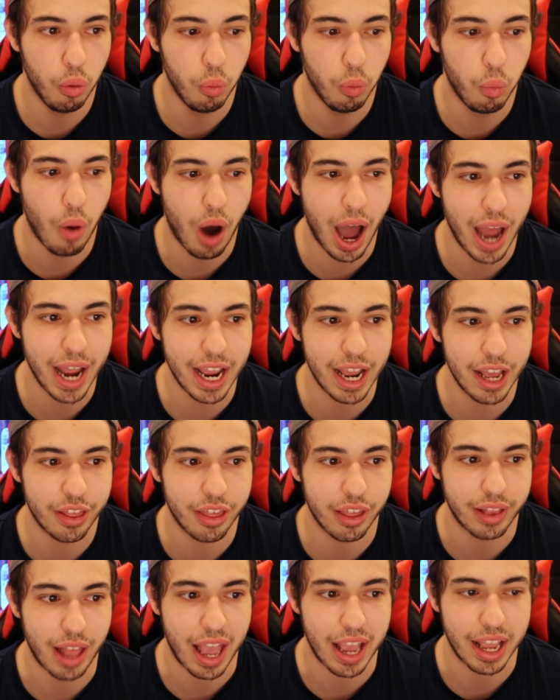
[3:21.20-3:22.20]
why is
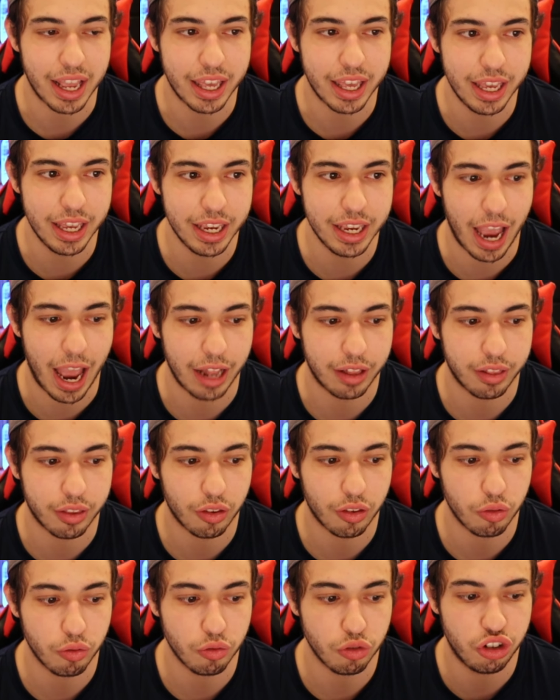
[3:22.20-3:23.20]
it that he
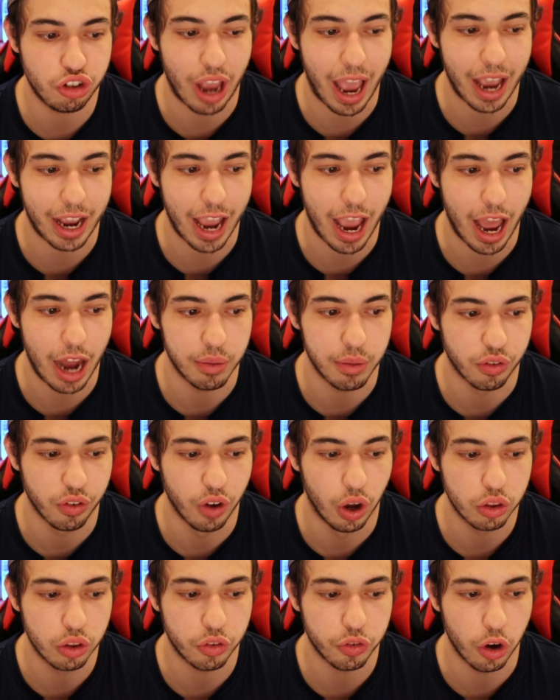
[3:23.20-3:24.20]
gets Jack Adams
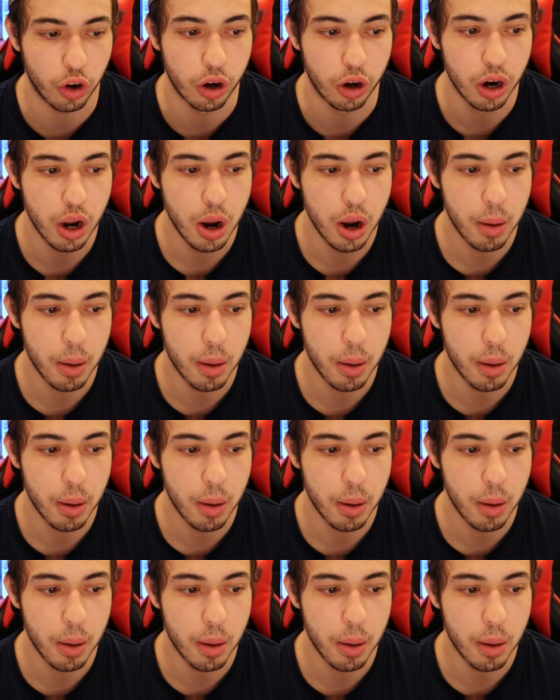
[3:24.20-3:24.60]
votes for